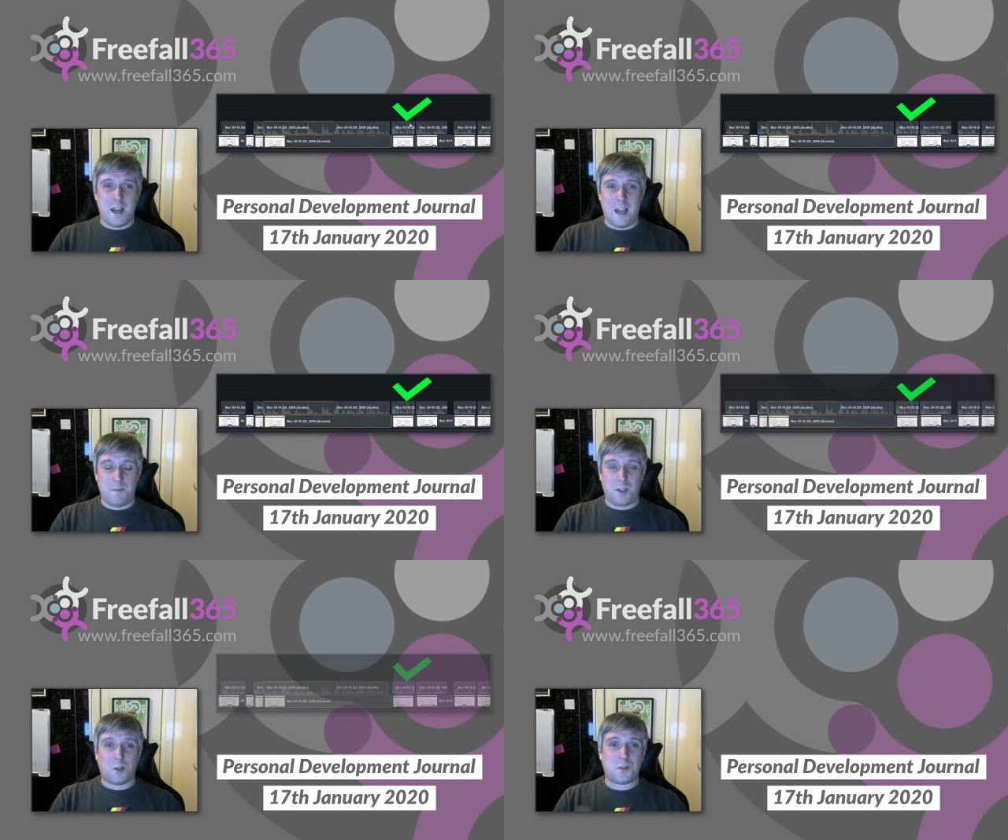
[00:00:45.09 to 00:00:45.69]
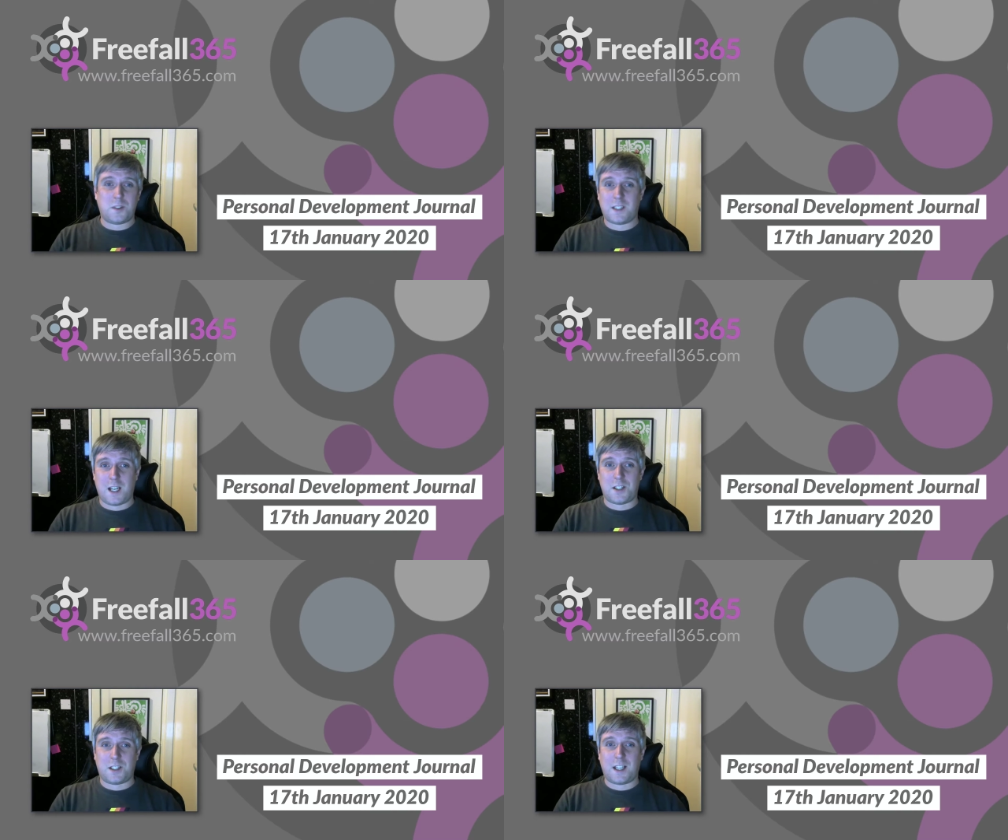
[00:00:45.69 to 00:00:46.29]
You can also
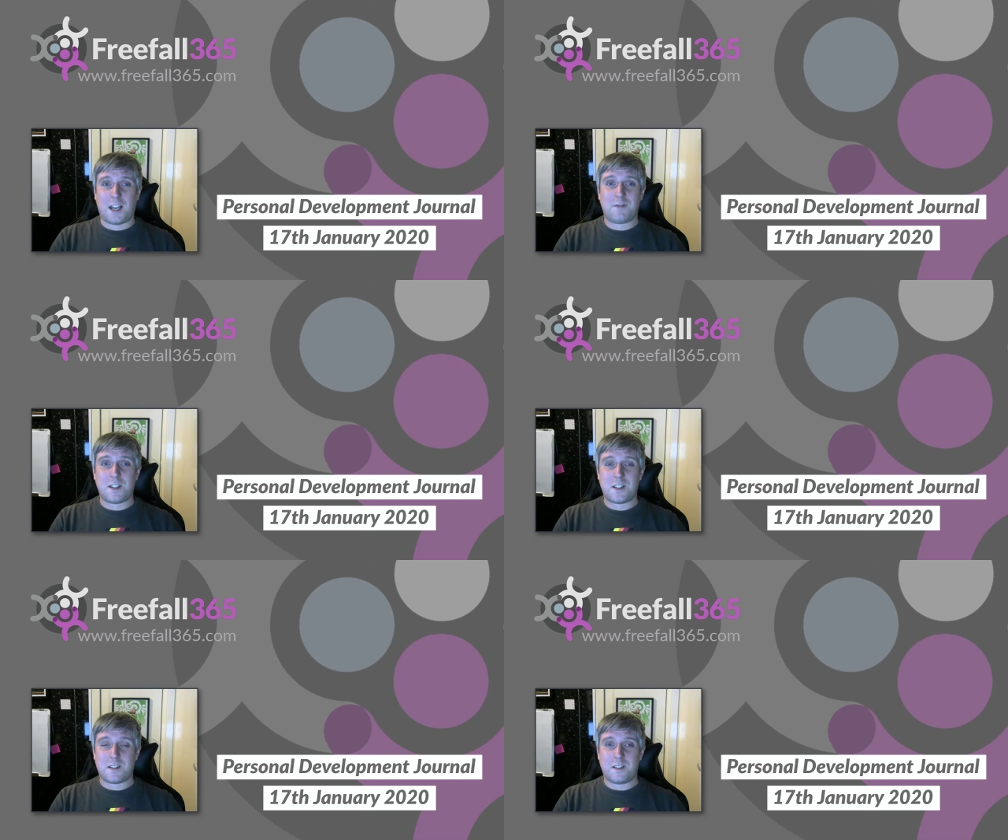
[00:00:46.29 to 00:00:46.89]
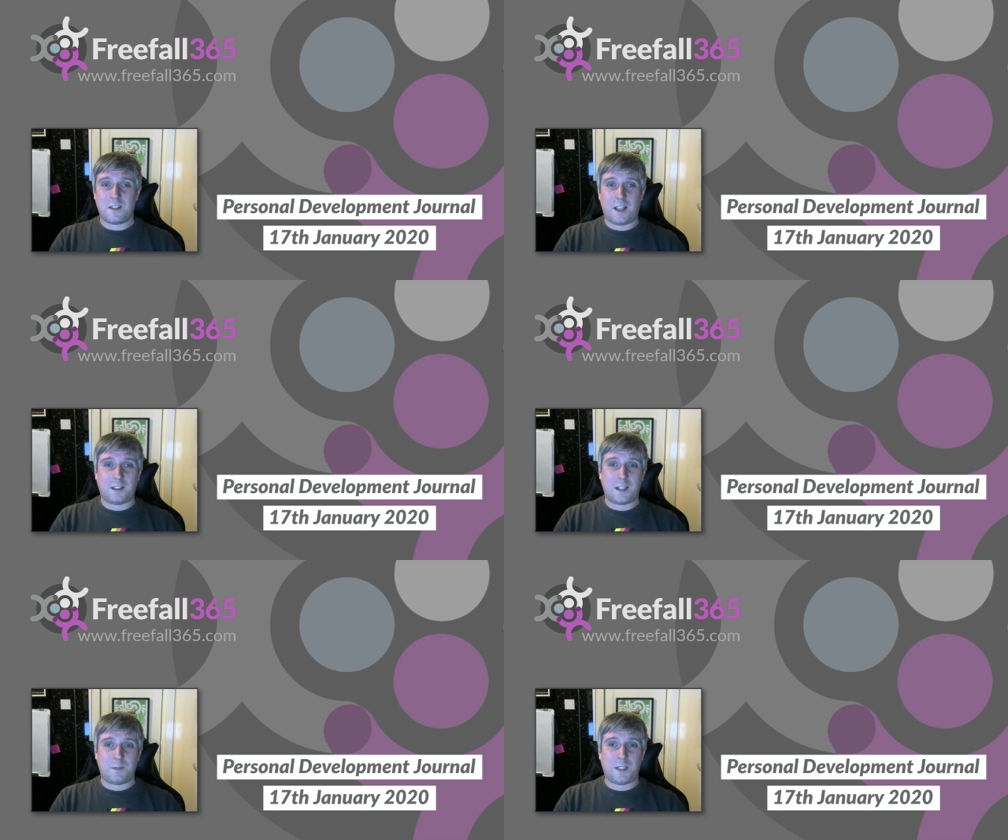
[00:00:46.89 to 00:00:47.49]
detach the canvas
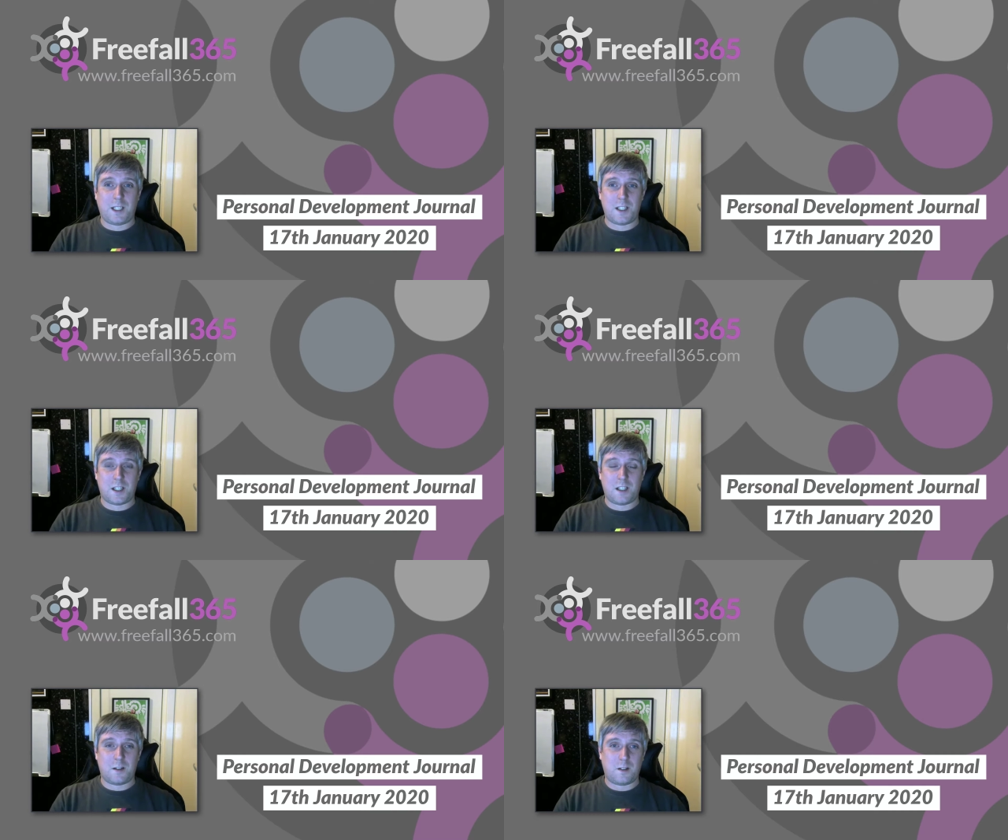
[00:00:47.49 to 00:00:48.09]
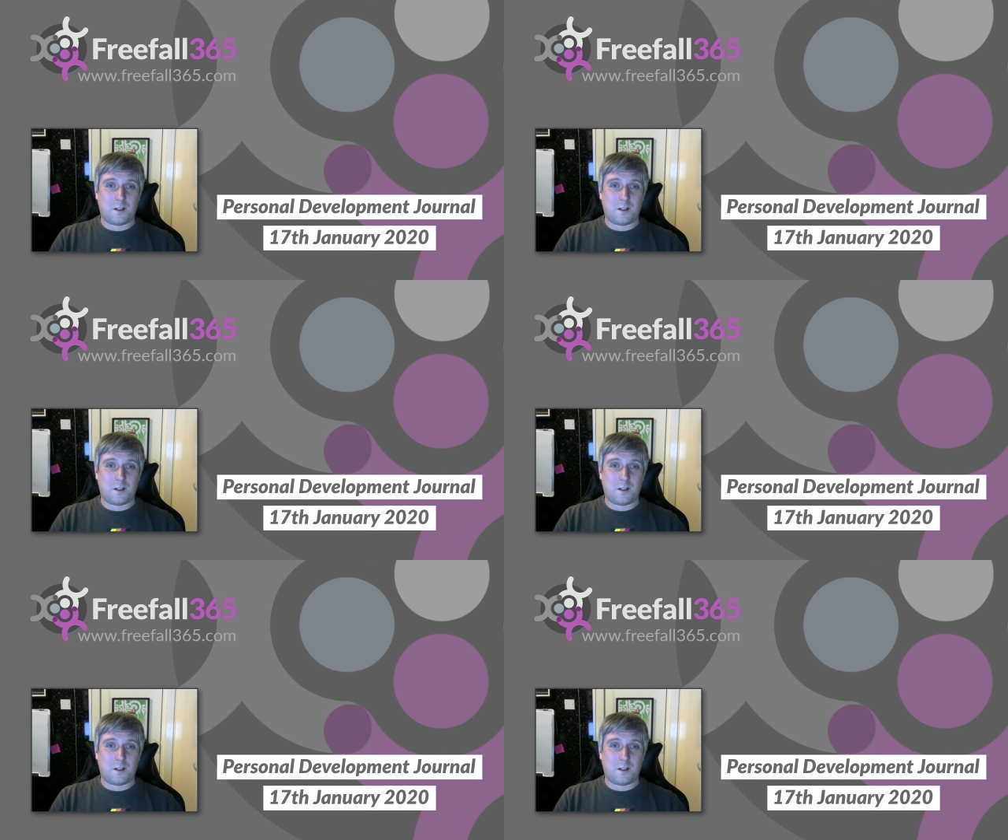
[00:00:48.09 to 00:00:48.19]
in Camtasia